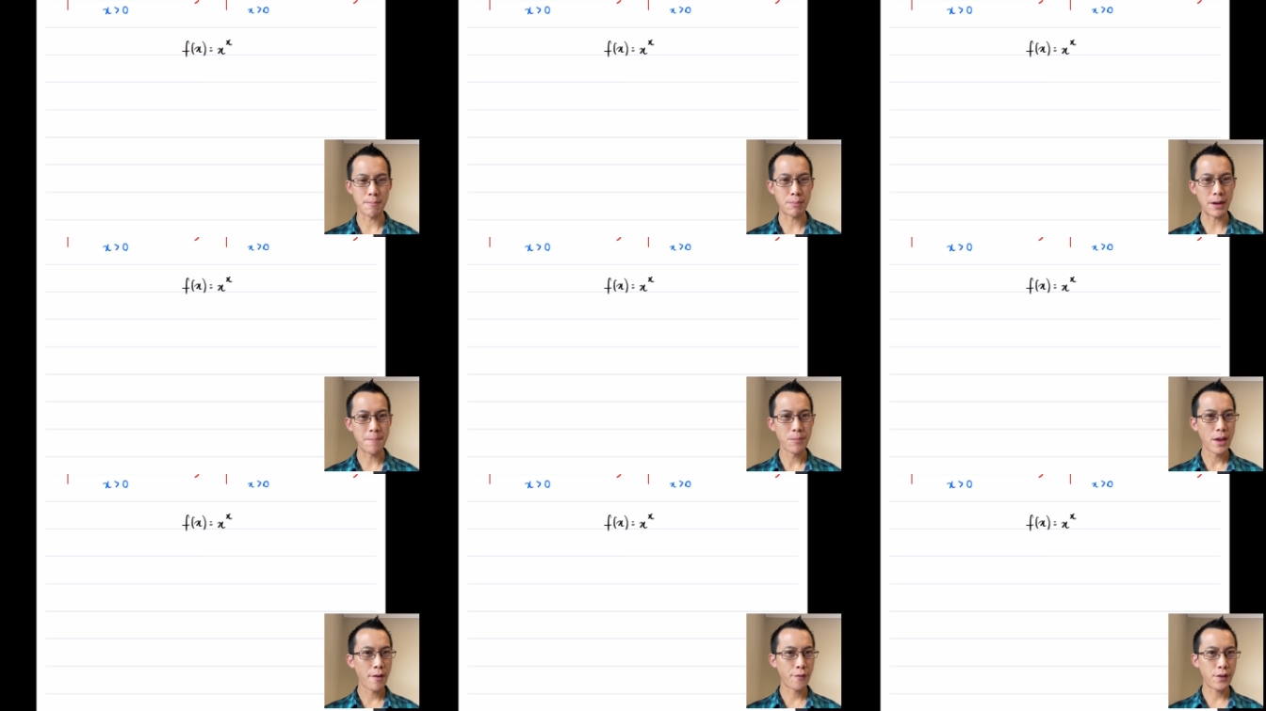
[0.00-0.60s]

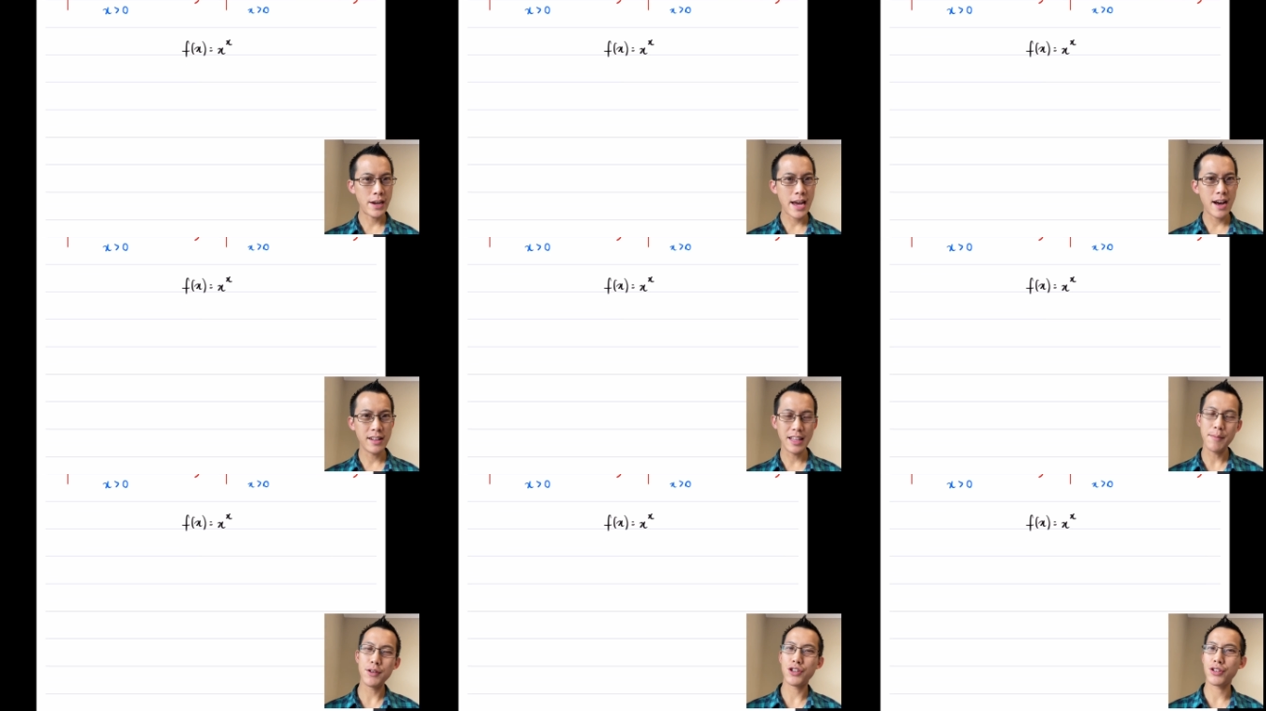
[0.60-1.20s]
But for now,
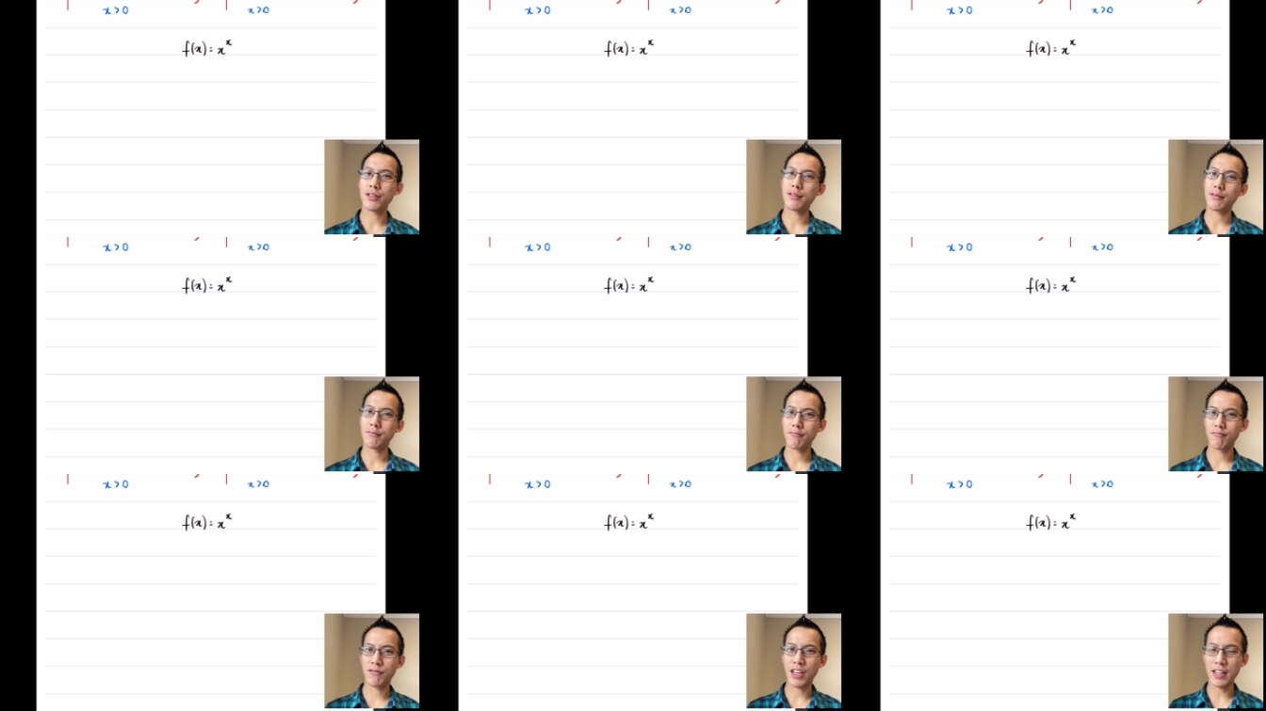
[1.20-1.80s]
let me just
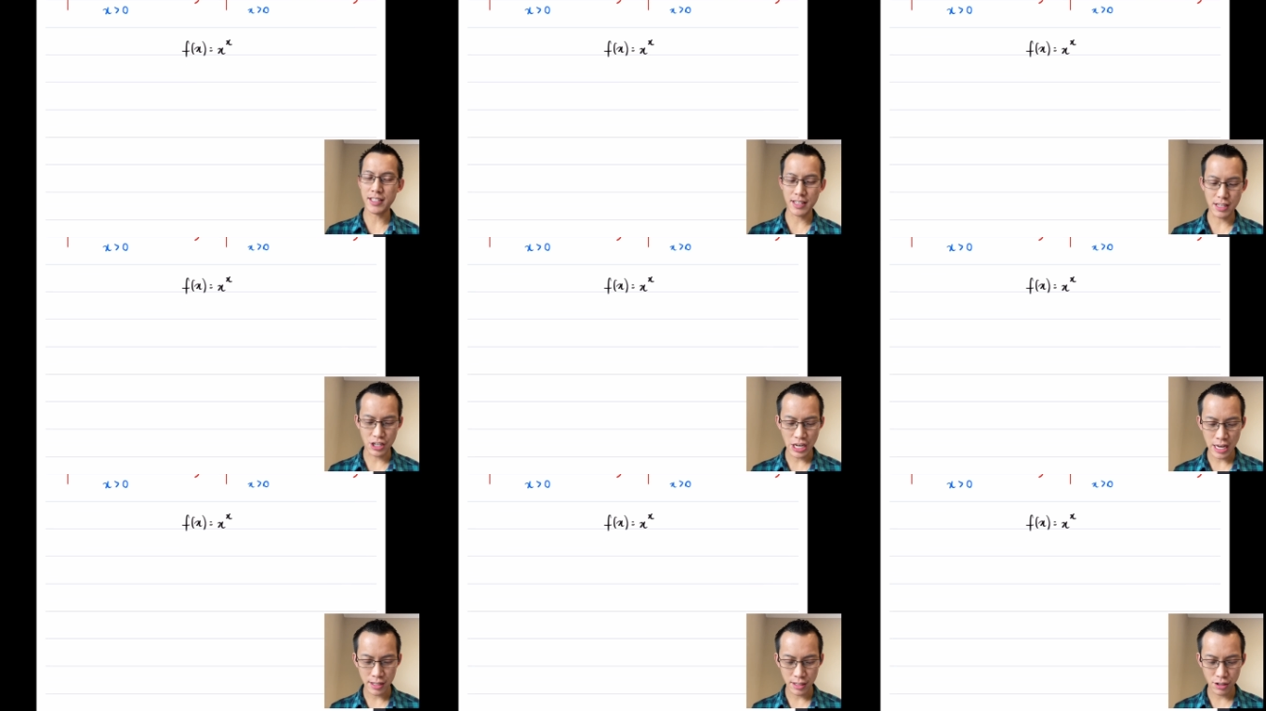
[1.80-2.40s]
cut to the
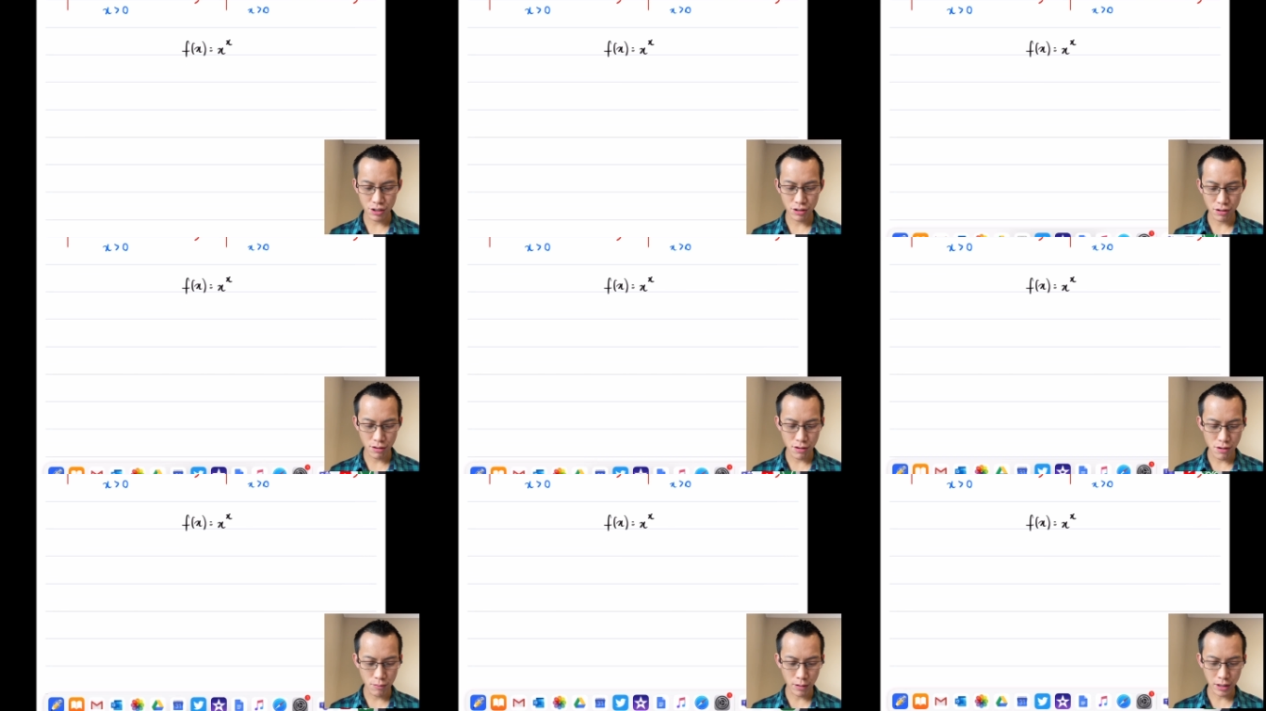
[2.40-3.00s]
chase and show
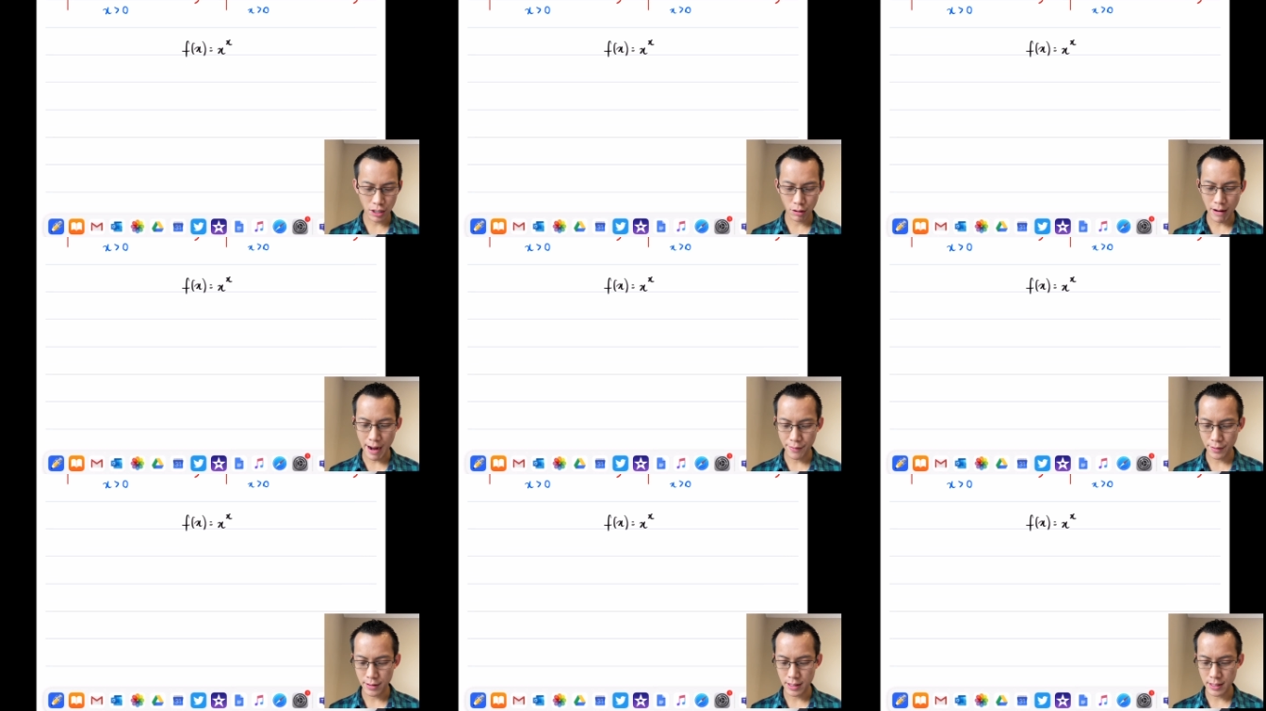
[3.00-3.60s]
you what the
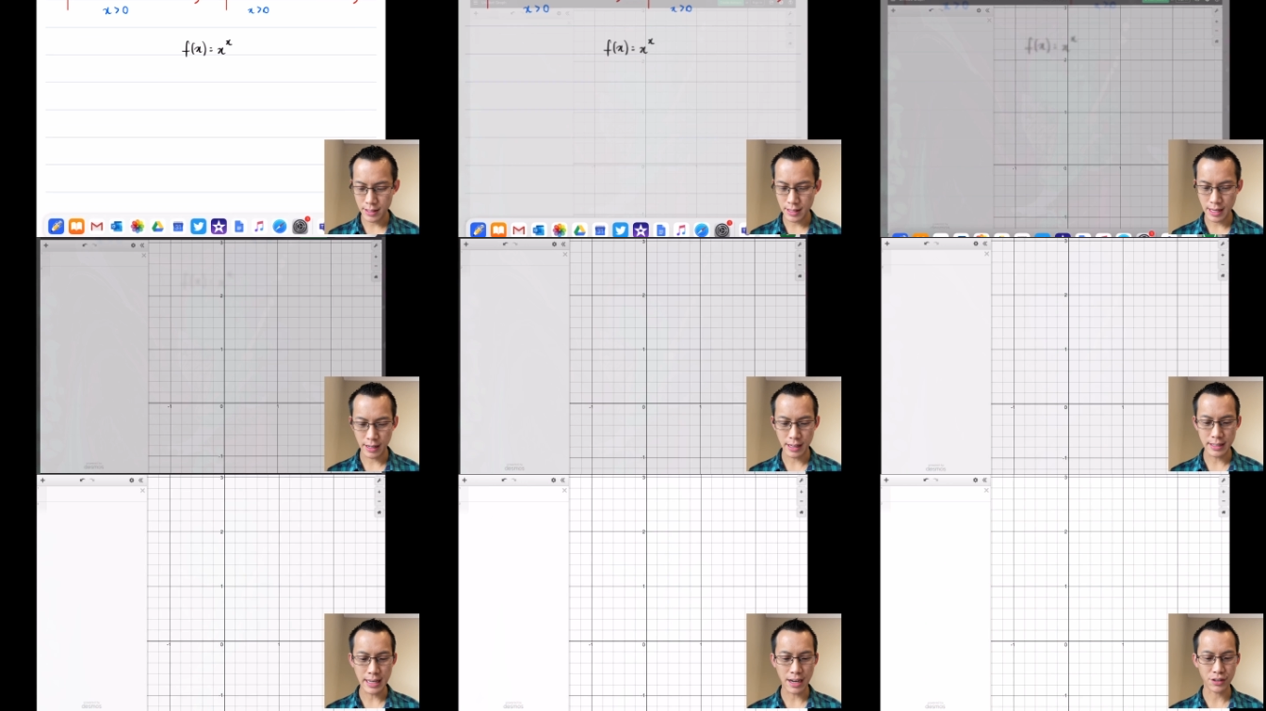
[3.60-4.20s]
graph of this thing
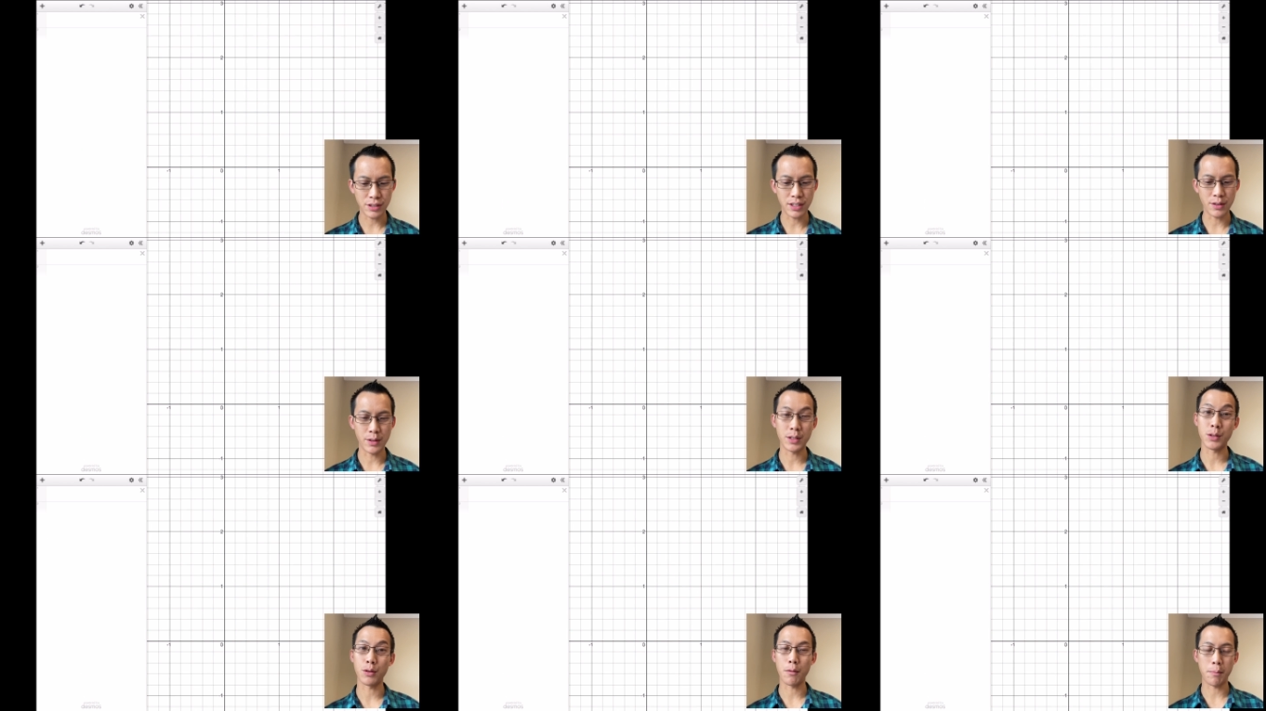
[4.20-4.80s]
is actually going
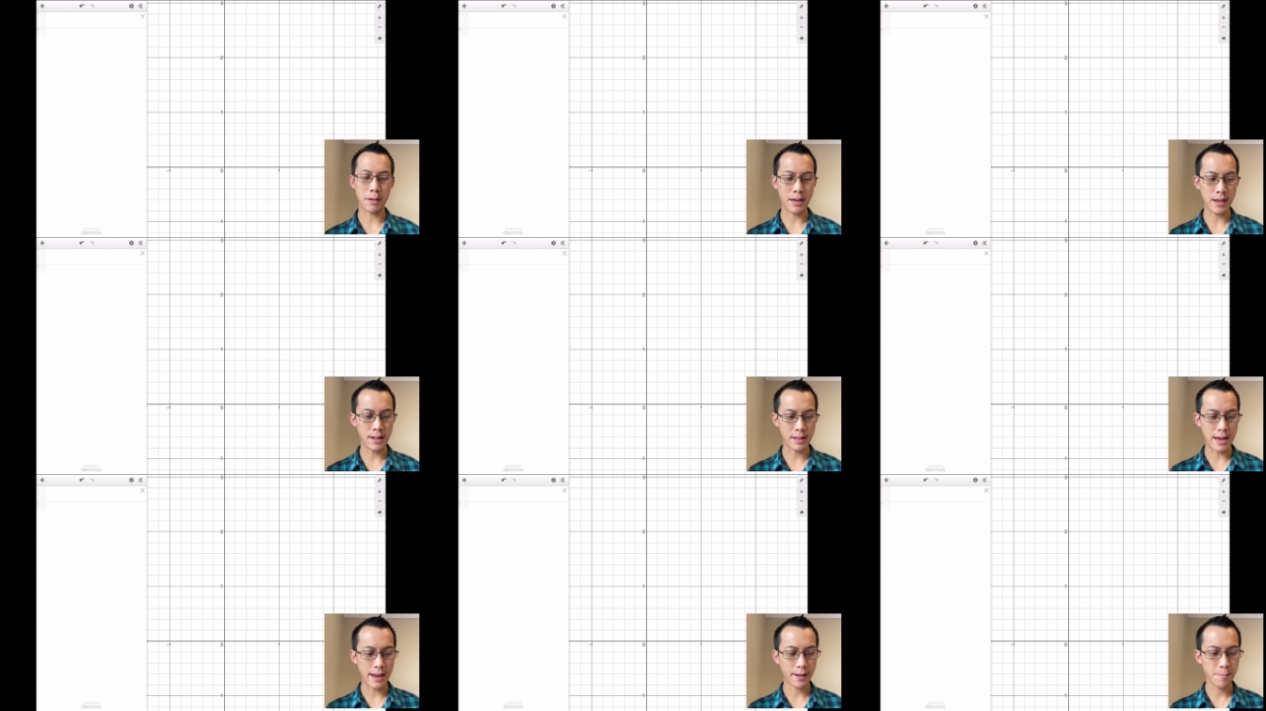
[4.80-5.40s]
to appear
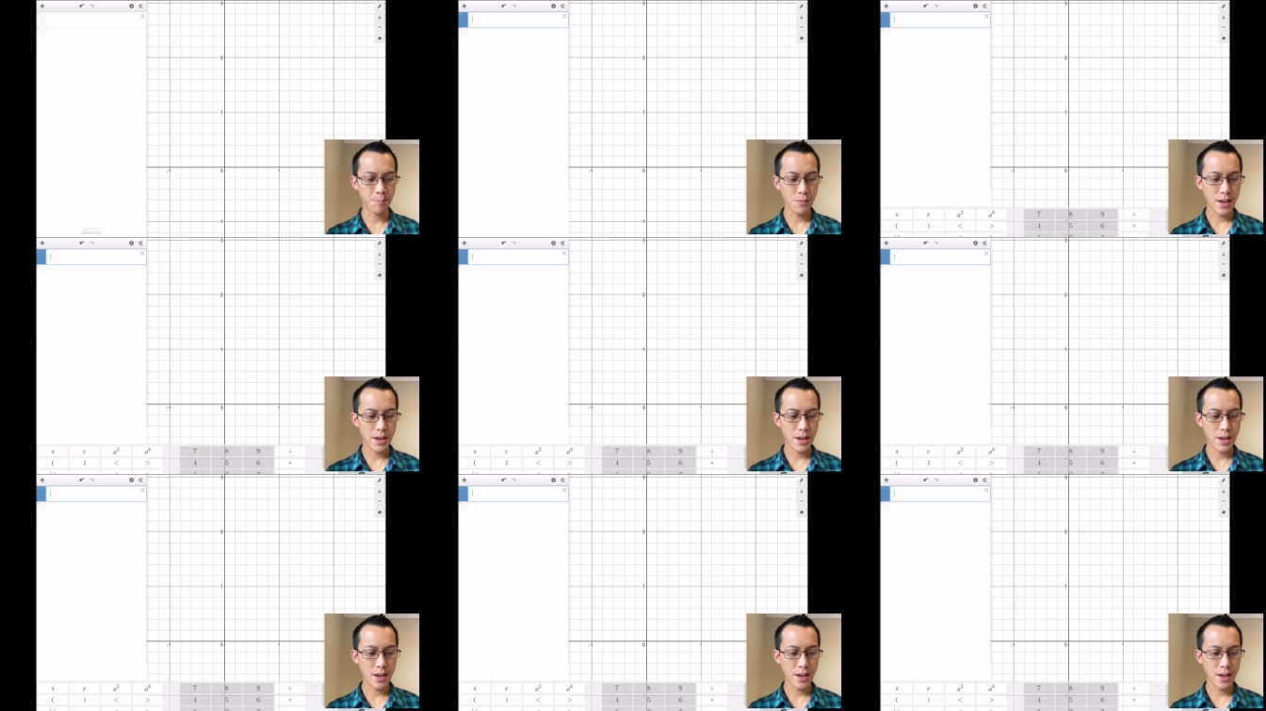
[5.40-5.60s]
like.